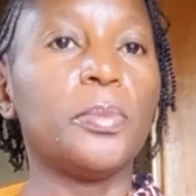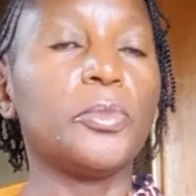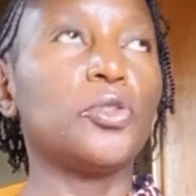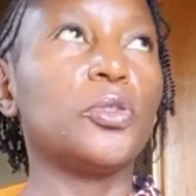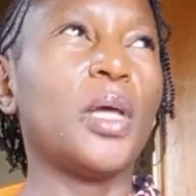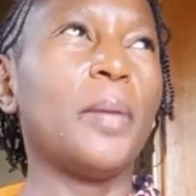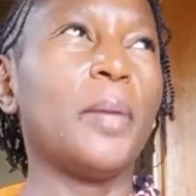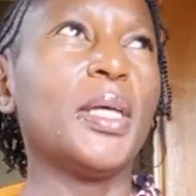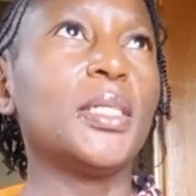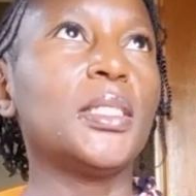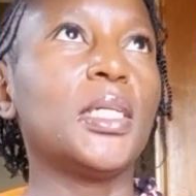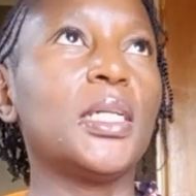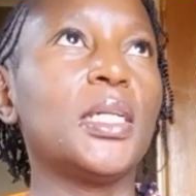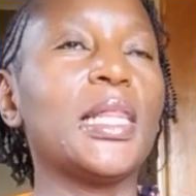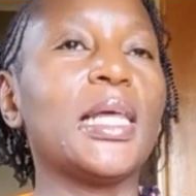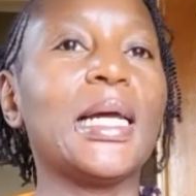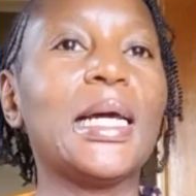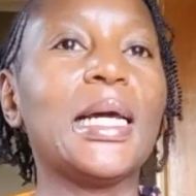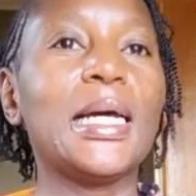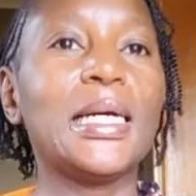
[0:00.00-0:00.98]
some extent the
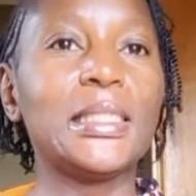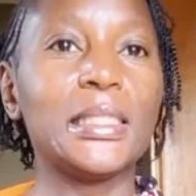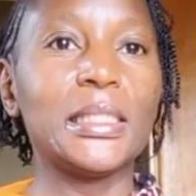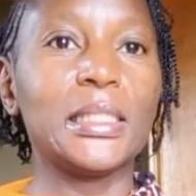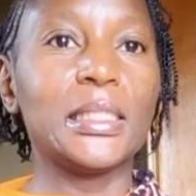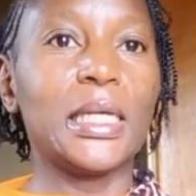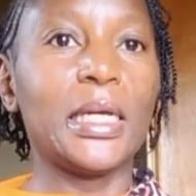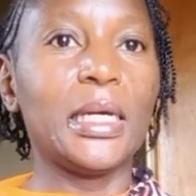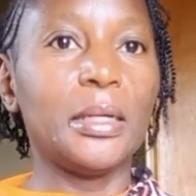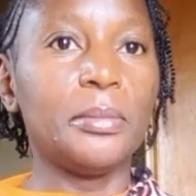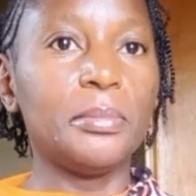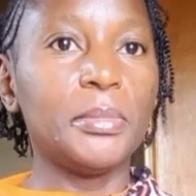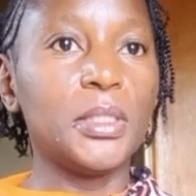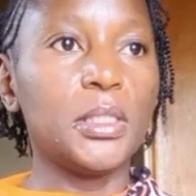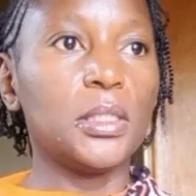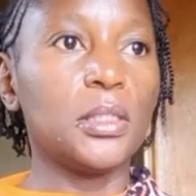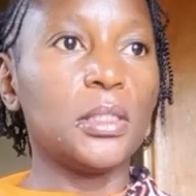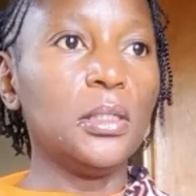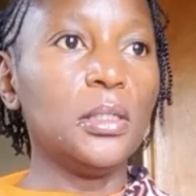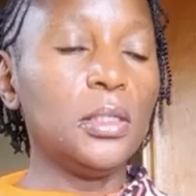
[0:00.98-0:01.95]
gut is
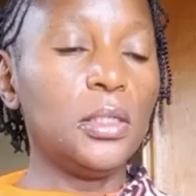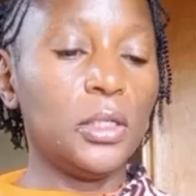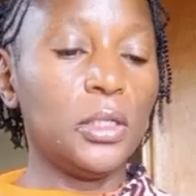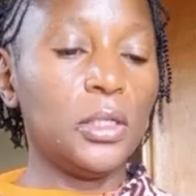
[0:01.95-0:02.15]
empty,